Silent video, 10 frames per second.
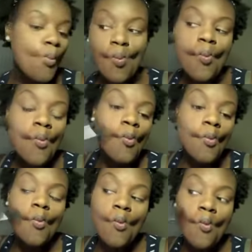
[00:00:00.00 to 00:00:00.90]
And that
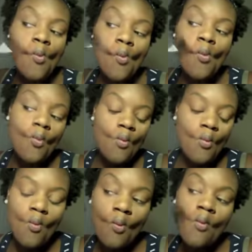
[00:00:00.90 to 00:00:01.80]
shadow that you
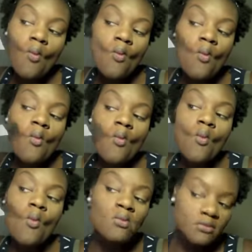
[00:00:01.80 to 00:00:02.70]
see that I'm using
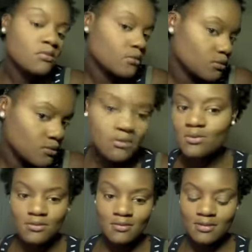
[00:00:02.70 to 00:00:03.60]
to contour
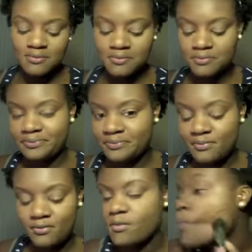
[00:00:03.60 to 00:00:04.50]
with, I believe
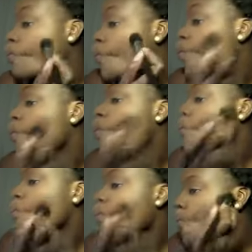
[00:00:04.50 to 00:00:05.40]
that's
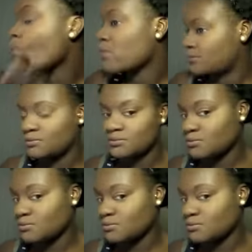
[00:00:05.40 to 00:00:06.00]
Brown Script.